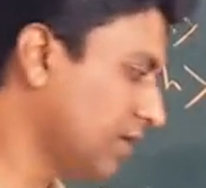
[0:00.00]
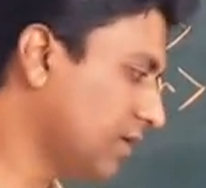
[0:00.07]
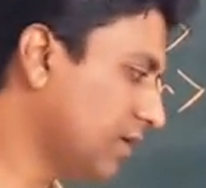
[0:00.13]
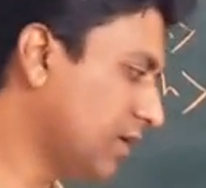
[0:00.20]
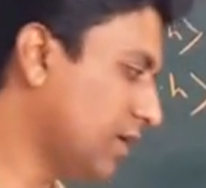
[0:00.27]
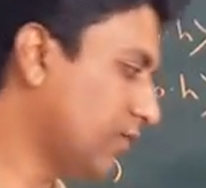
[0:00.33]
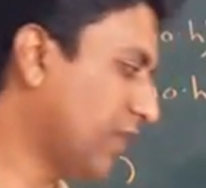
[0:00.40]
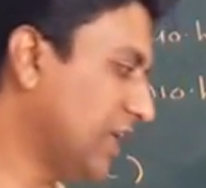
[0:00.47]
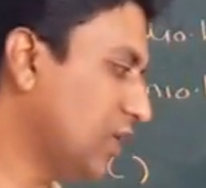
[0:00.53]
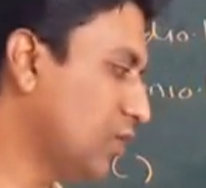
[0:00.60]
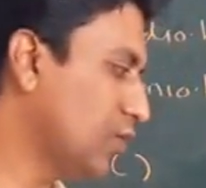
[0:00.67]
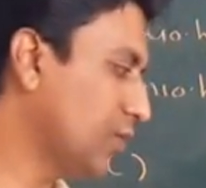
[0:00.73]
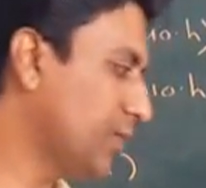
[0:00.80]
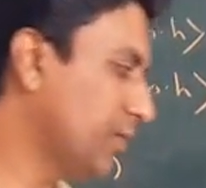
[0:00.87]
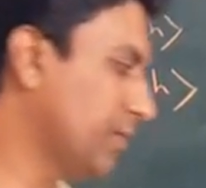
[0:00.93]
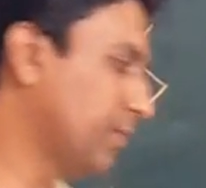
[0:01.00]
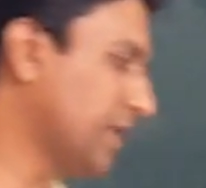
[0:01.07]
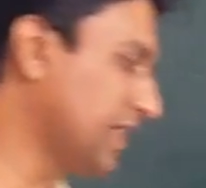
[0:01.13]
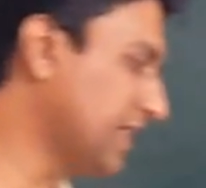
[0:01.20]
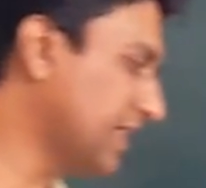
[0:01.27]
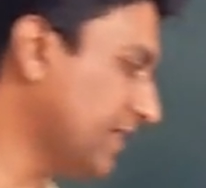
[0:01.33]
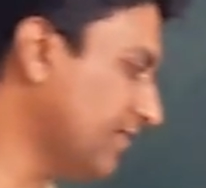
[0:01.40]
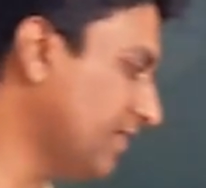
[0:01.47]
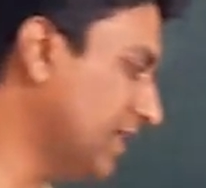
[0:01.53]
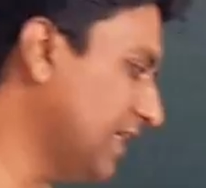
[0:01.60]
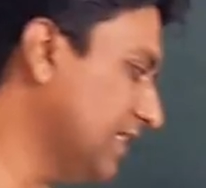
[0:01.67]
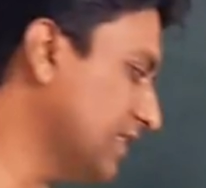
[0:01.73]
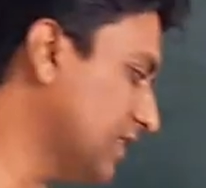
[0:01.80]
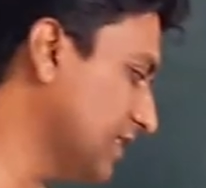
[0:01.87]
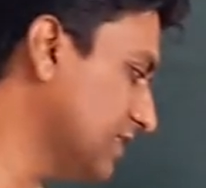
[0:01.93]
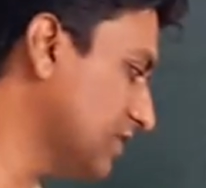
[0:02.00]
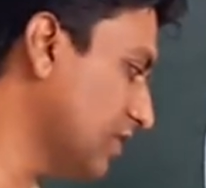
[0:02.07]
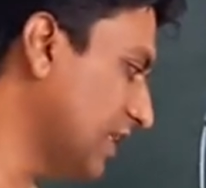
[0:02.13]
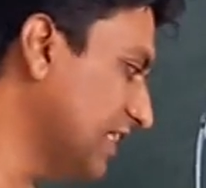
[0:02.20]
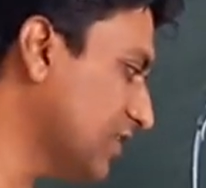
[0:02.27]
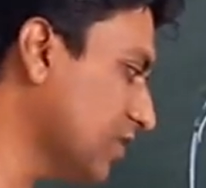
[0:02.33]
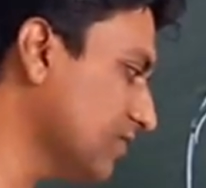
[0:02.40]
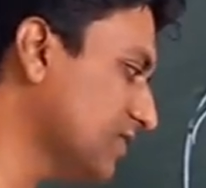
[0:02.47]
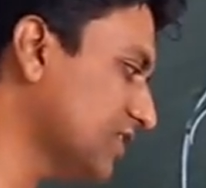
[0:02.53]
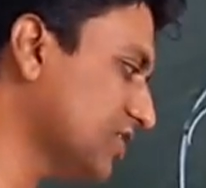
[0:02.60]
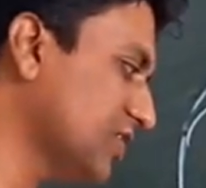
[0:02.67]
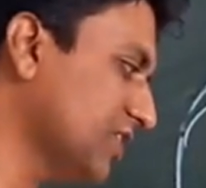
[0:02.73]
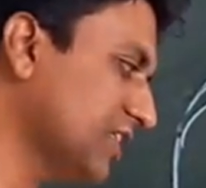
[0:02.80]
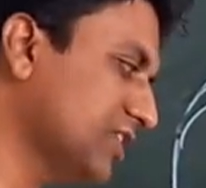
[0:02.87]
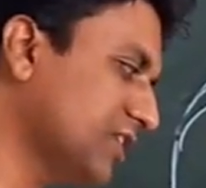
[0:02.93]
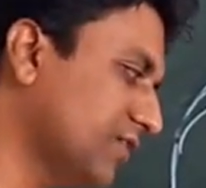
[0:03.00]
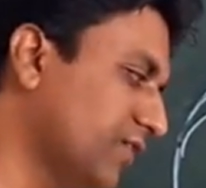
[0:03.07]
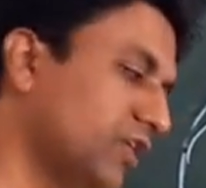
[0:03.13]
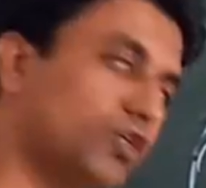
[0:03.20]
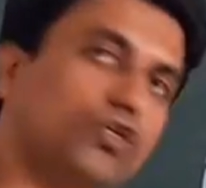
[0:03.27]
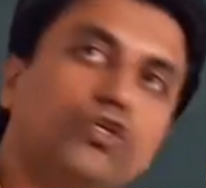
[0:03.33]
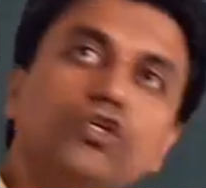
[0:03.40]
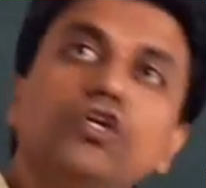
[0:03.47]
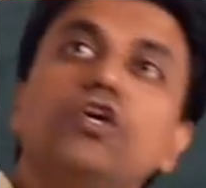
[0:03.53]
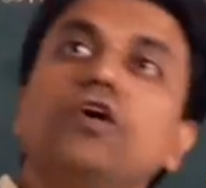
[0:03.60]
while loop printf length of the string is equal to